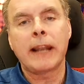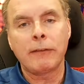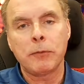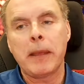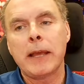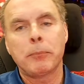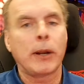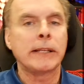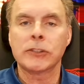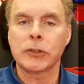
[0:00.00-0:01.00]
demand,
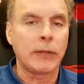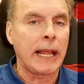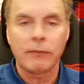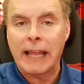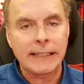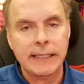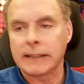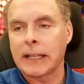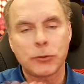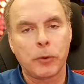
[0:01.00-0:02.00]
prices go down. That's it.
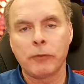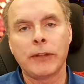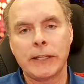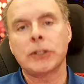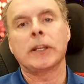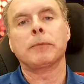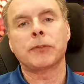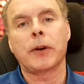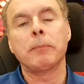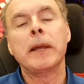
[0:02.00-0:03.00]
That's where inflation comes
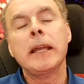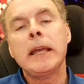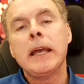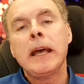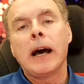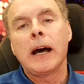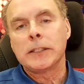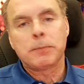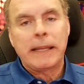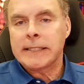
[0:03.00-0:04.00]
from. It's
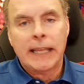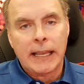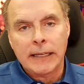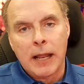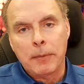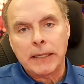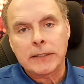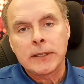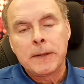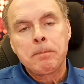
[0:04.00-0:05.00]
basic economics.
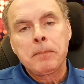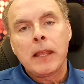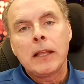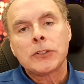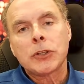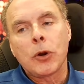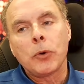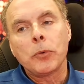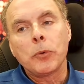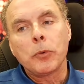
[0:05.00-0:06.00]
So
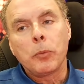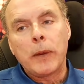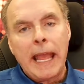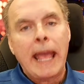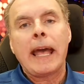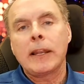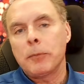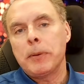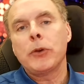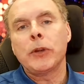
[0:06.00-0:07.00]
we had a
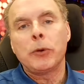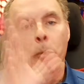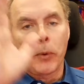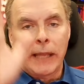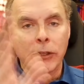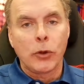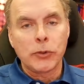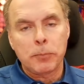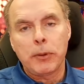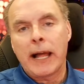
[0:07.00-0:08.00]
period where we had no
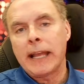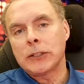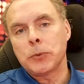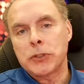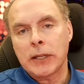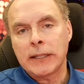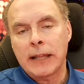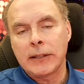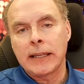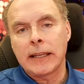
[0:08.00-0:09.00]
supply because we shut down
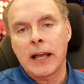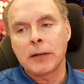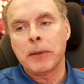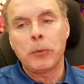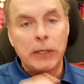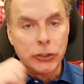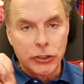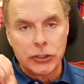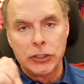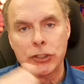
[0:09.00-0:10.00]
the economy. We
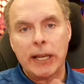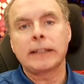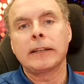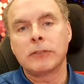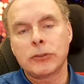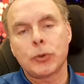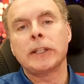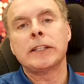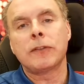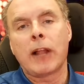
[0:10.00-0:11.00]
just injected
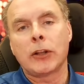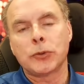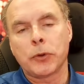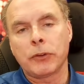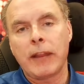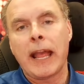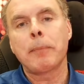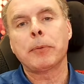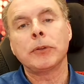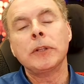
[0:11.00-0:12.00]
trillions of dollars worth of
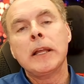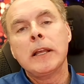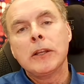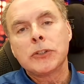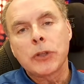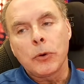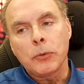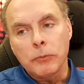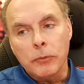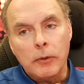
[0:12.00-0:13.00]
capital. So
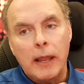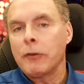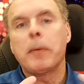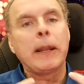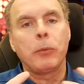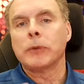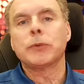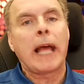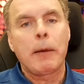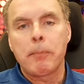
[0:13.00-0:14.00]
everybody was
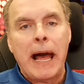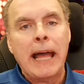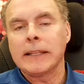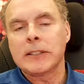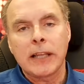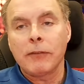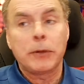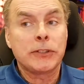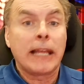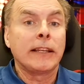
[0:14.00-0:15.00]
out buying stuff
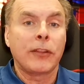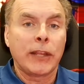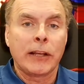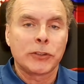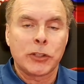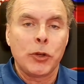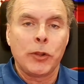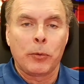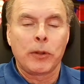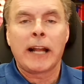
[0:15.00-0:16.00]
because they had nothing else to do. They
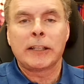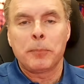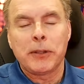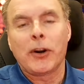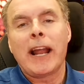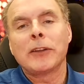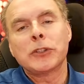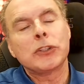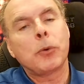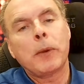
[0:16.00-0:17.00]
were locked up in their
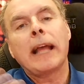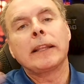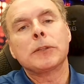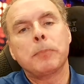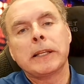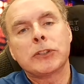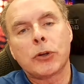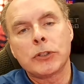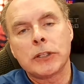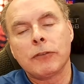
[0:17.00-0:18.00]
houses. So we had this big
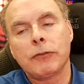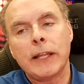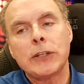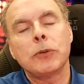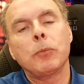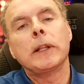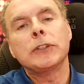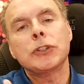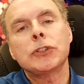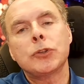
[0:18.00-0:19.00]
surge in inflation. Well, it
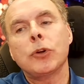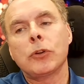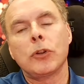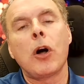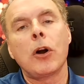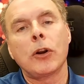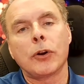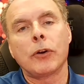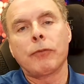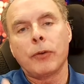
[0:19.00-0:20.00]
just took
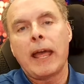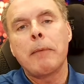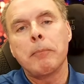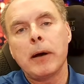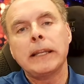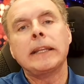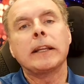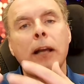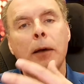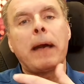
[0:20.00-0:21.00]
longer for that money to
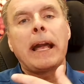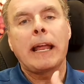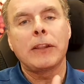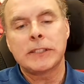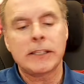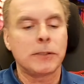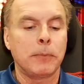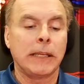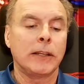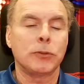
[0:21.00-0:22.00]
come back out of the system
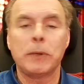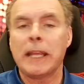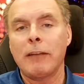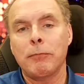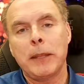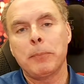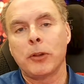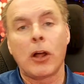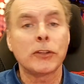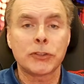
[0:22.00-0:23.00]
because we gave people
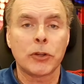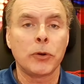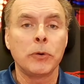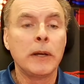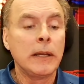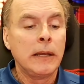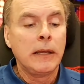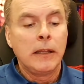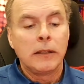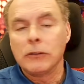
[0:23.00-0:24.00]
also,
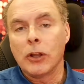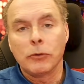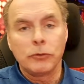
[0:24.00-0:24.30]
no